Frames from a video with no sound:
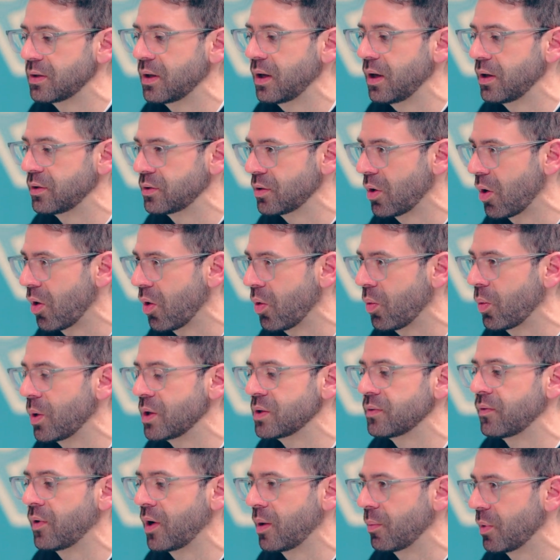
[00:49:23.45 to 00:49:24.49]
It's
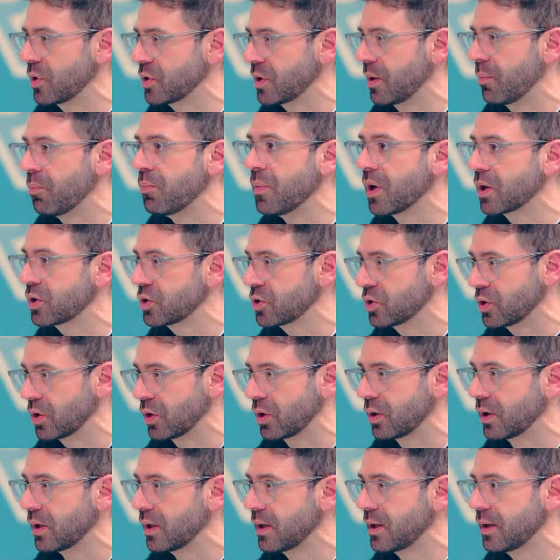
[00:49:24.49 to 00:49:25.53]
always very much a
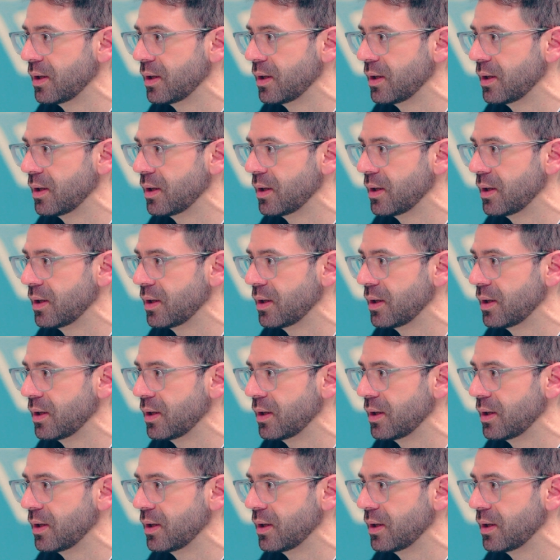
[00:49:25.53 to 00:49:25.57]
mixture